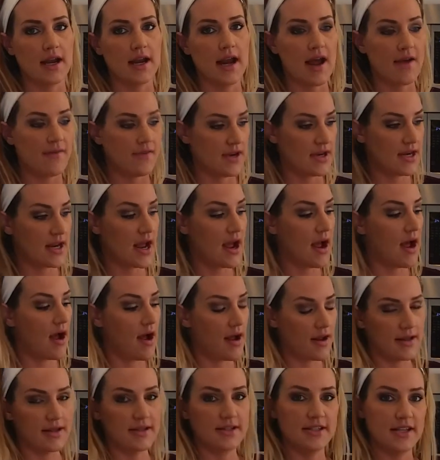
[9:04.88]
having to
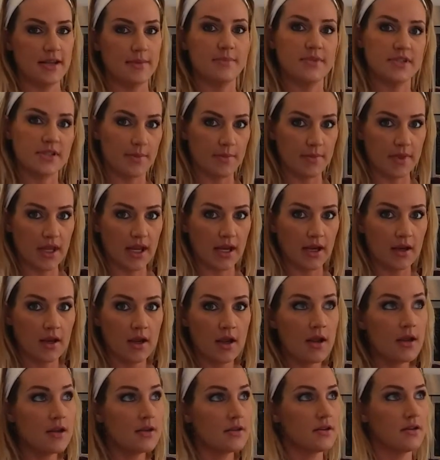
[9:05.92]
unzip something
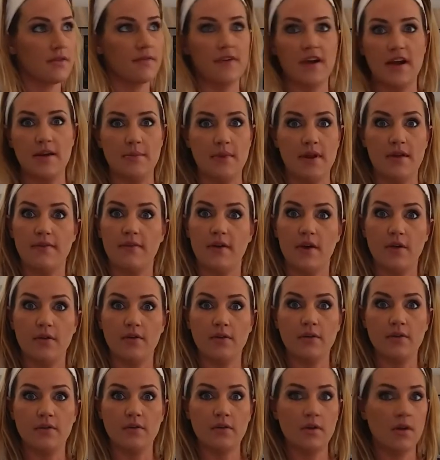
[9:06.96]
to find my phone.
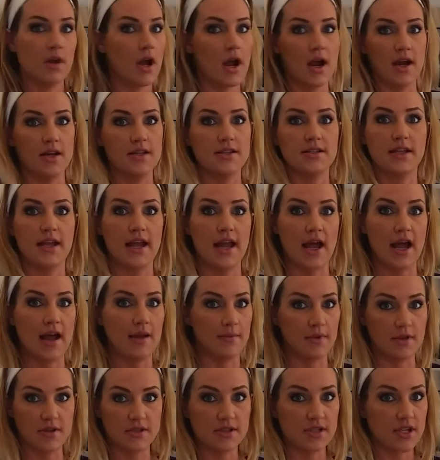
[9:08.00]
I just can't. I'm
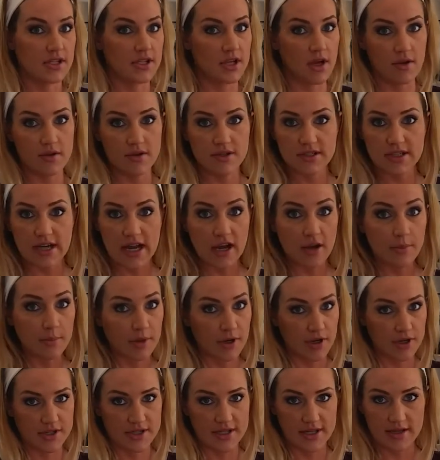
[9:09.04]
used to tote style
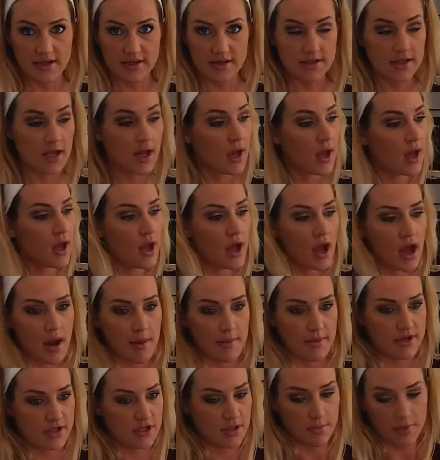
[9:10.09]
purses. I'm
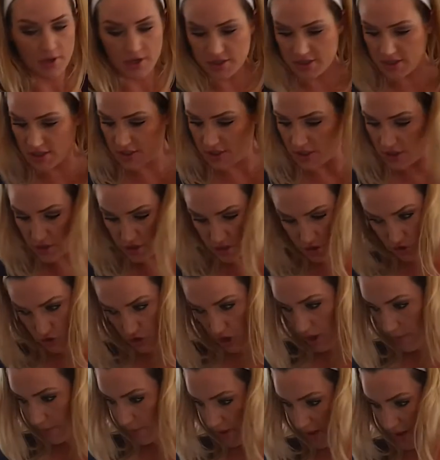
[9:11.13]
used to purses, you just
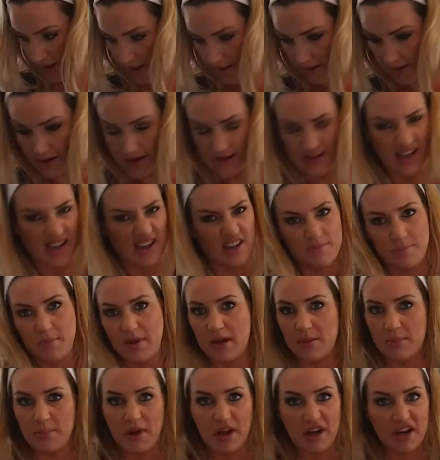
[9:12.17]
drop it in, it's like a
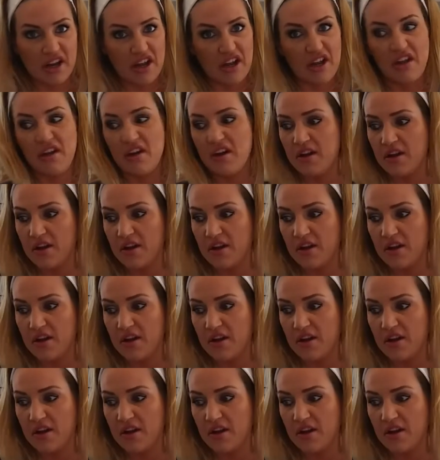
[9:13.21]
big bucket.